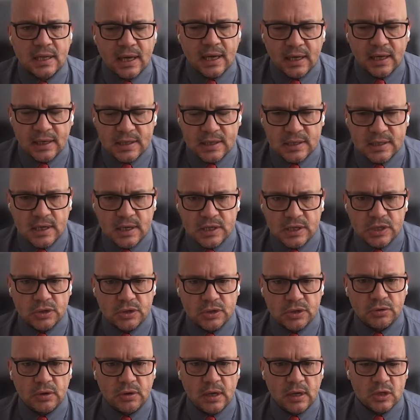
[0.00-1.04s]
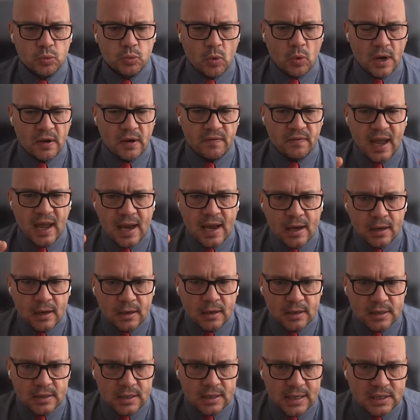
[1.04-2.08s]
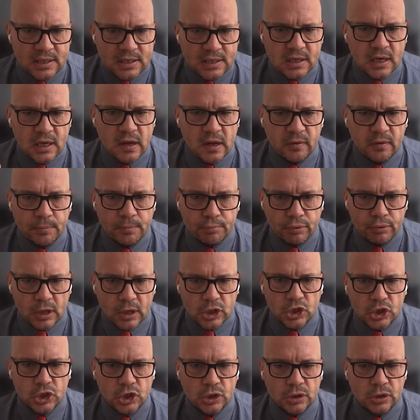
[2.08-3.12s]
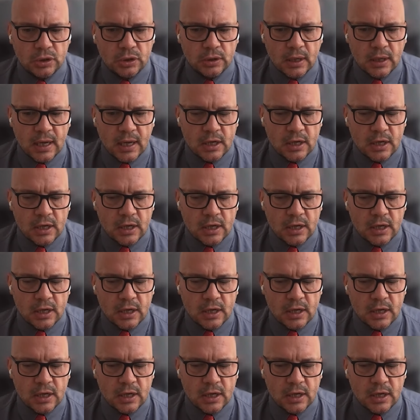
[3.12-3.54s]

its history as one of endless litany of oppression and